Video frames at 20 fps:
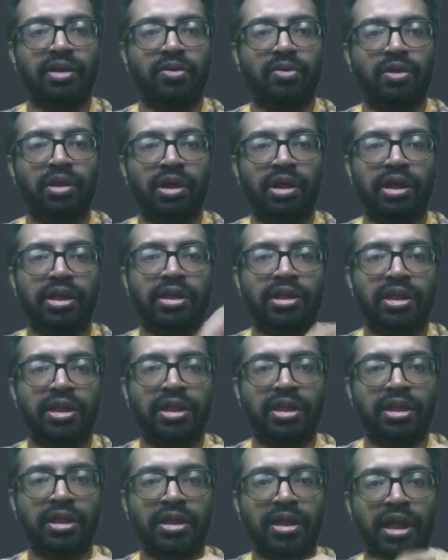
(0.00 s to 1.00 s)
now clear
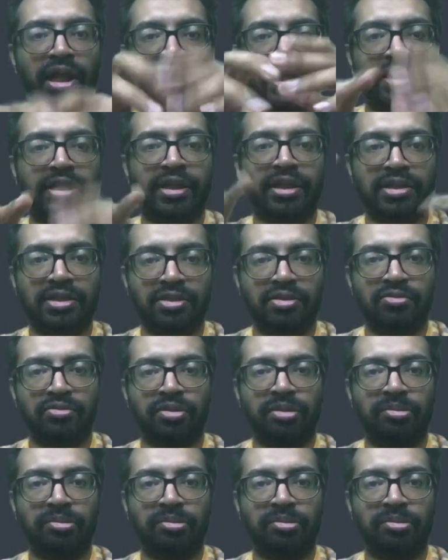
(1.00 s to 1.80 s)
the address of